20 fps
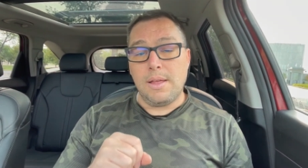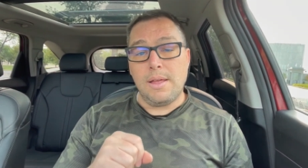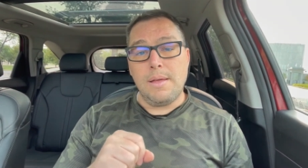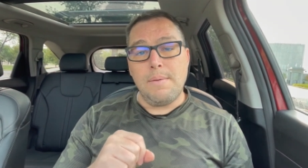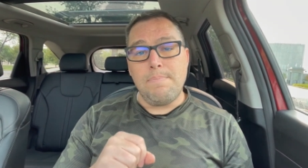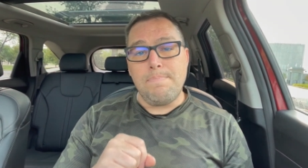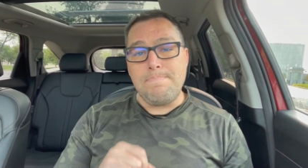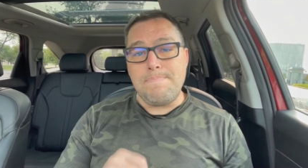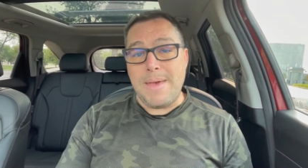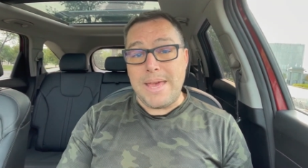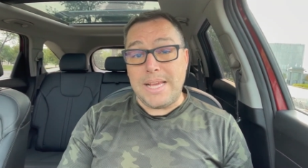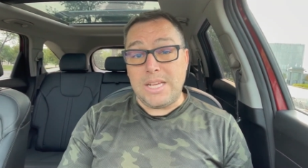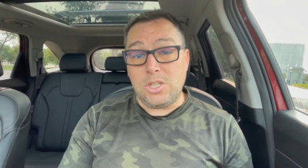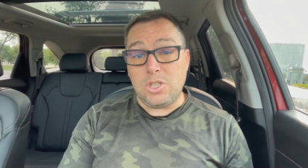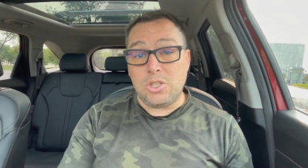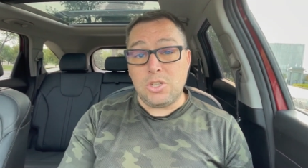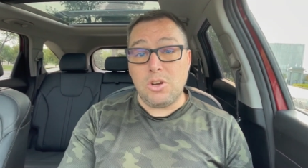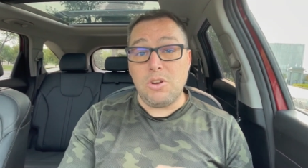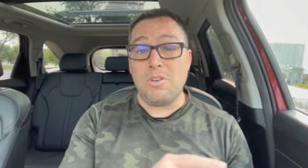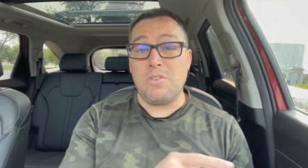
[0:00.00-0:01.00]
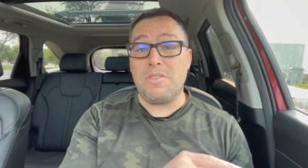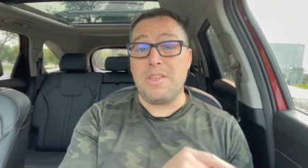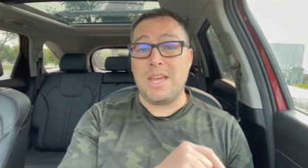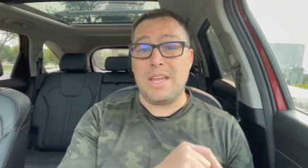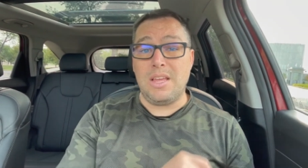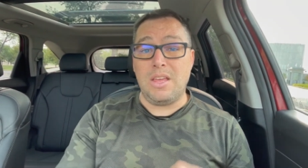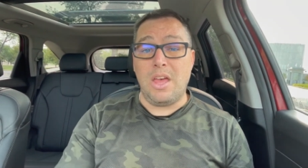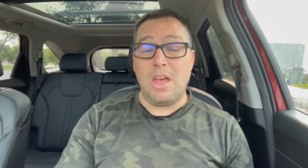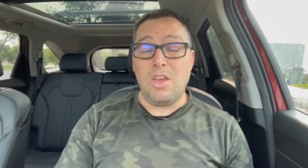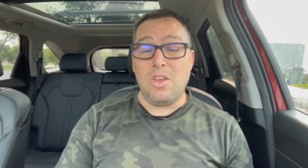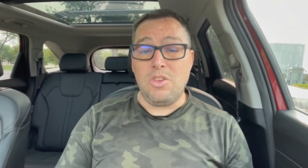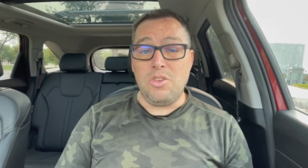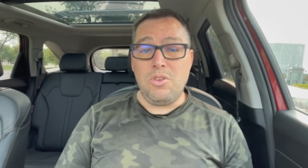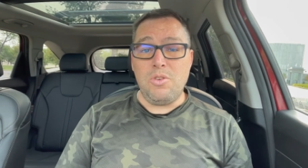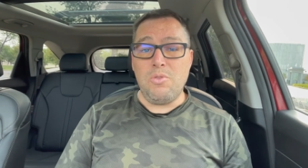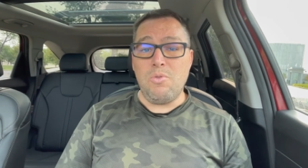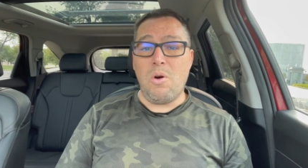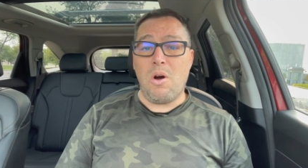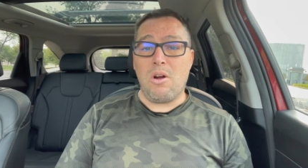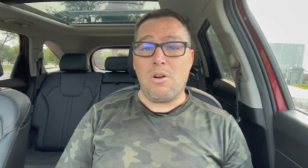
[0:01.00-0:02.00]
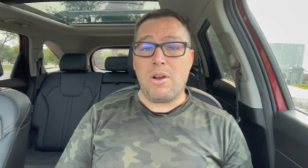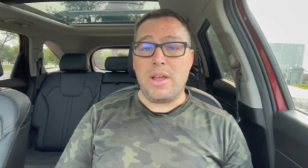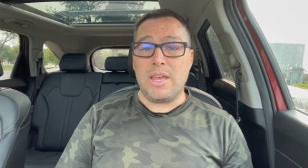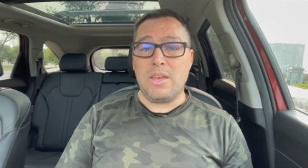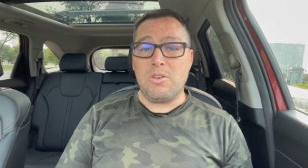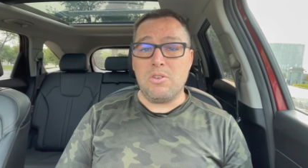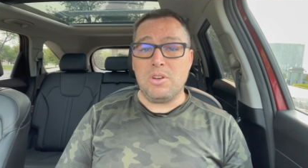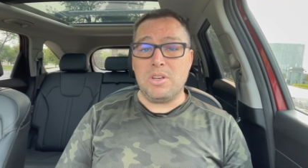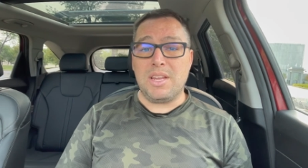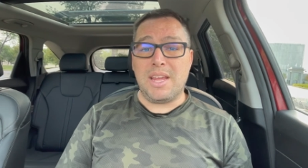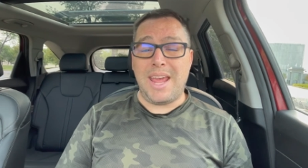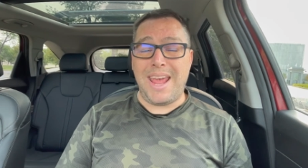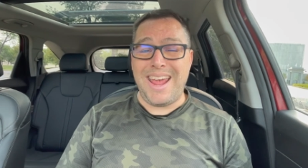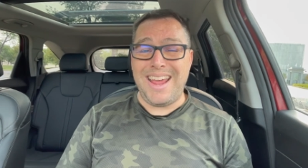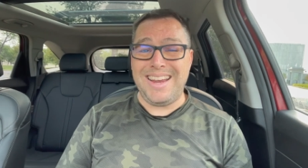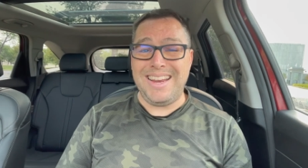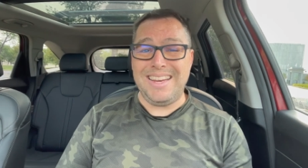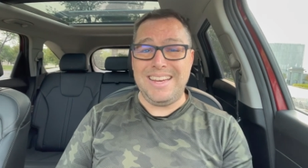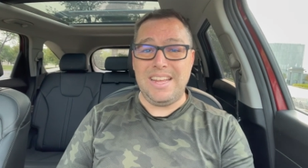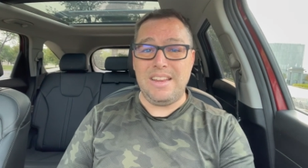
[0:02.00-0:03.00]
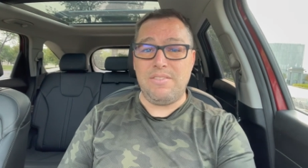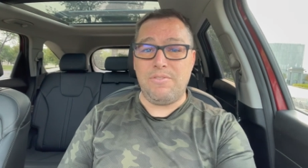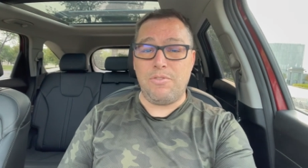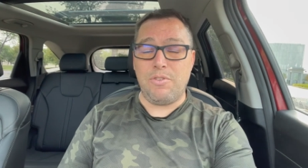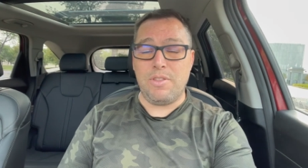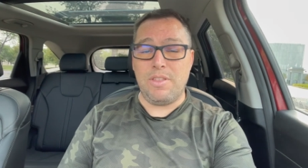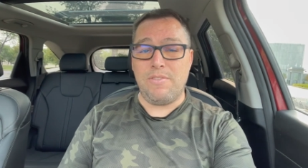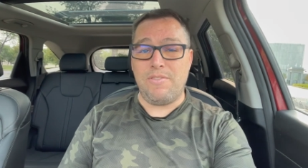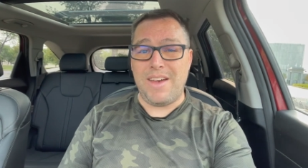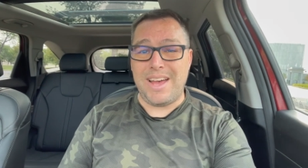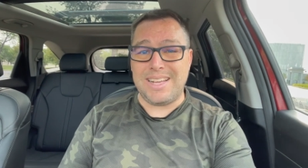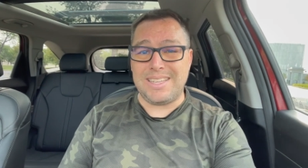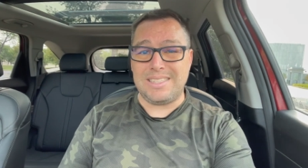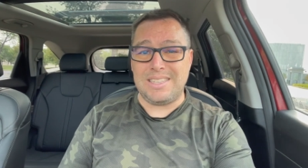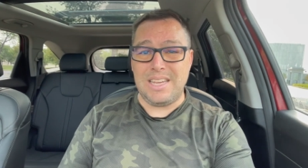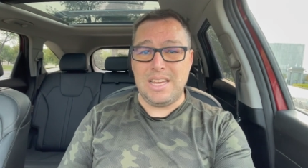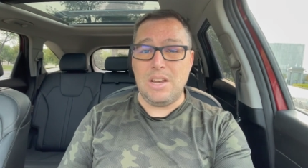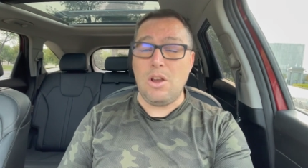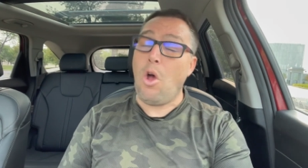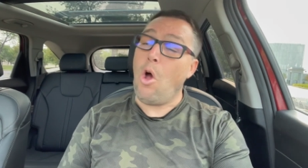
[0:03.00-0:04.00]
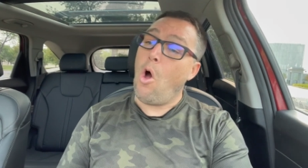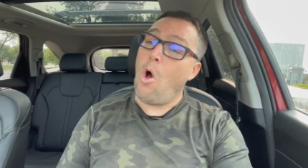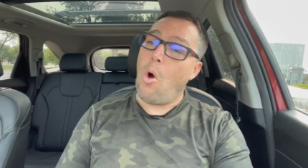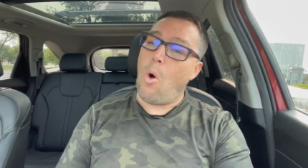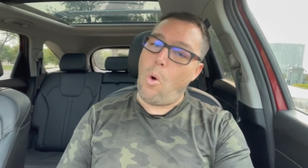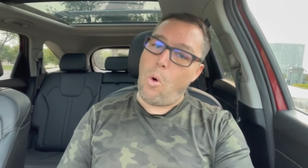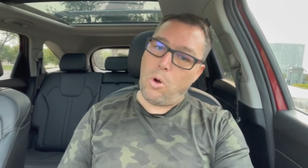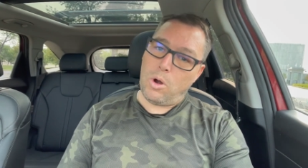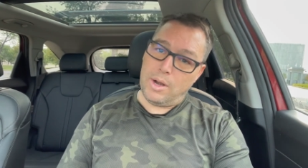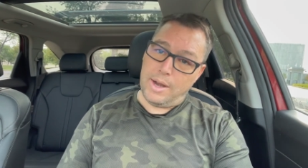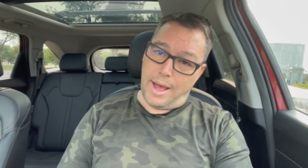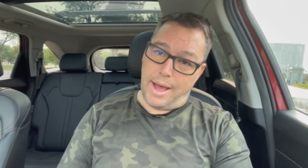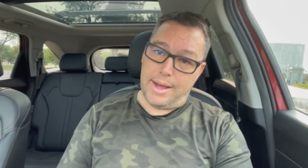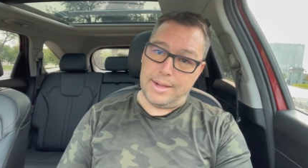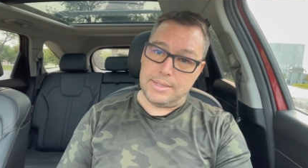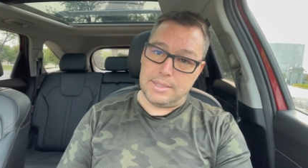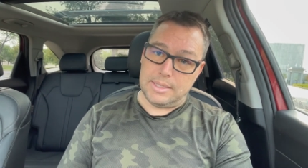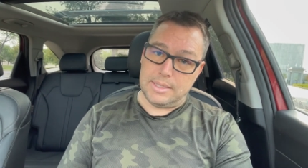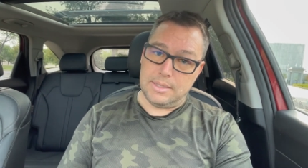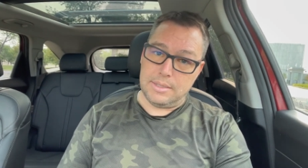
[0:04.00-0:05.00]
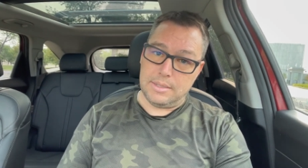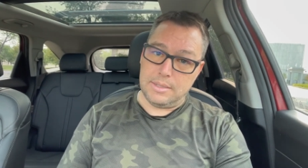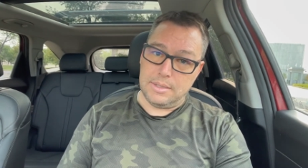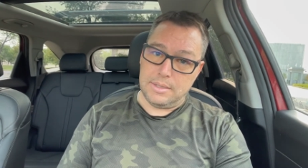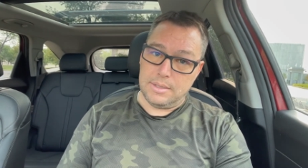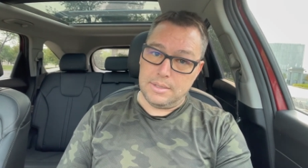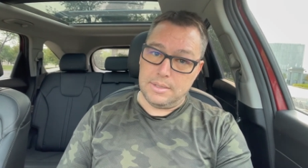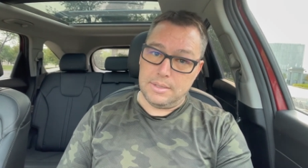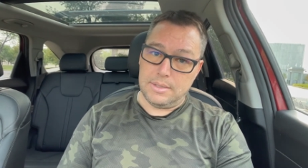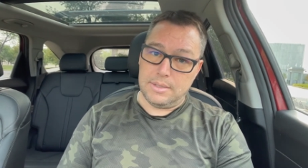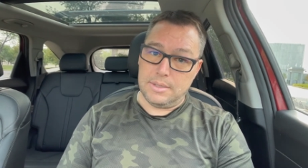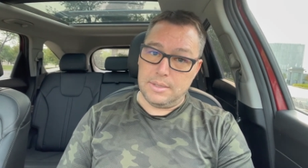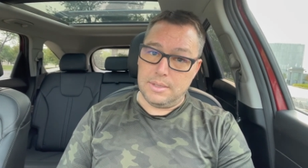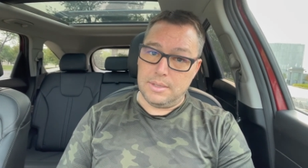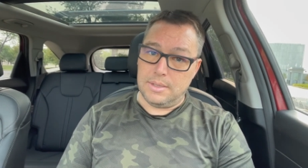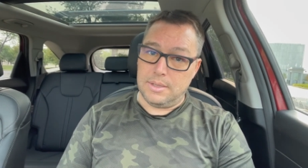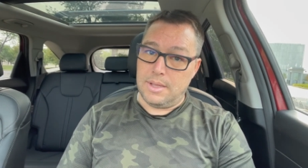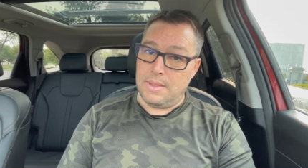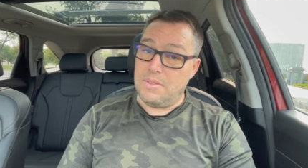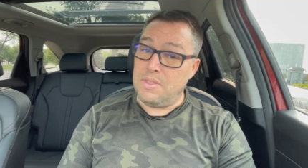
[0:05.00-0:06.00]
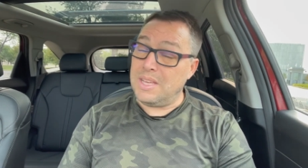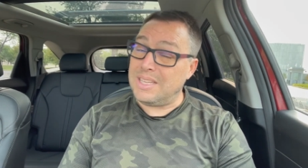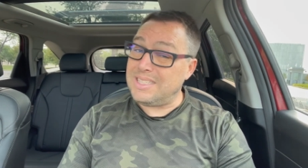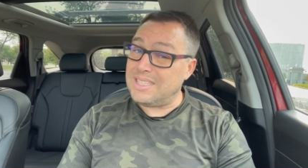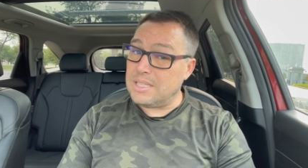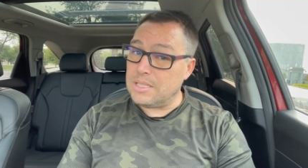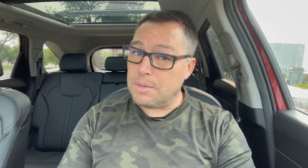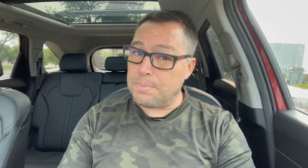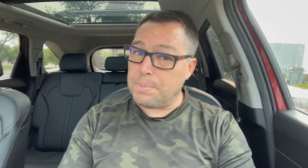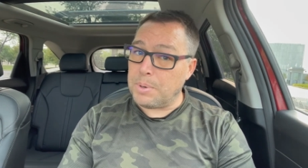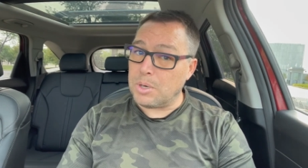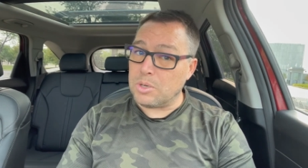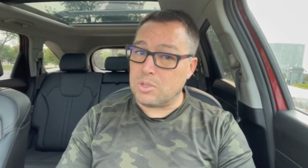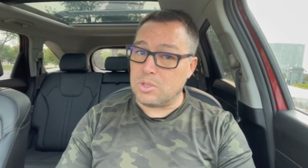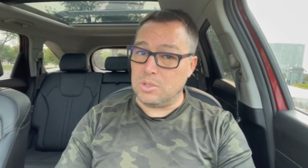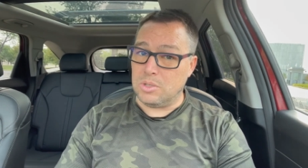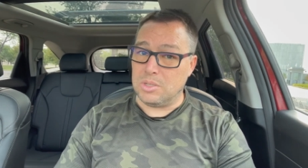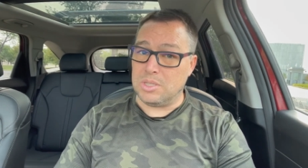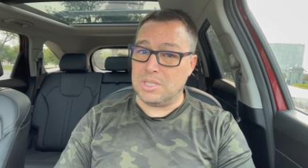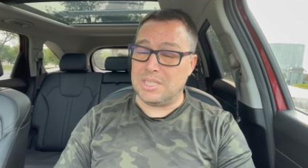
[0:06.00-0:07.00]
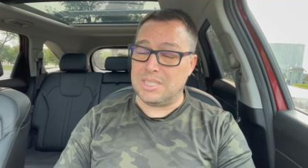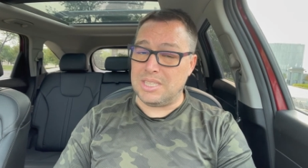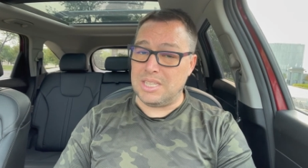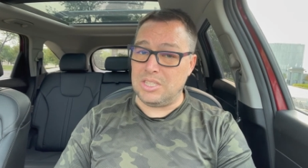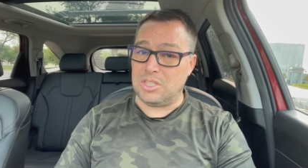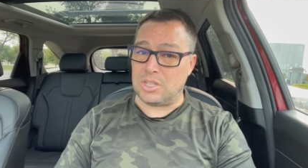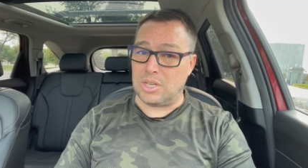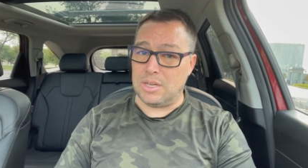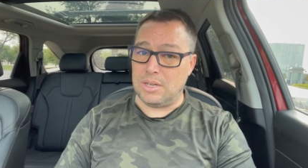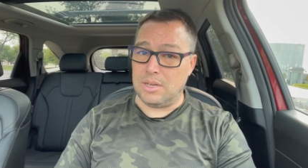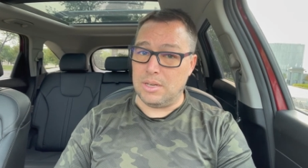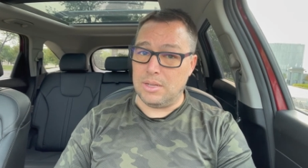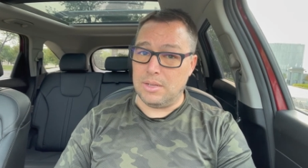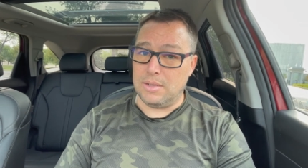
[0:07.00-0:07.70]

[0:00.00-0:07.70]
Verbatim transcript: make sure that you are a good candidate for the vaccine or not. This is a personal decision.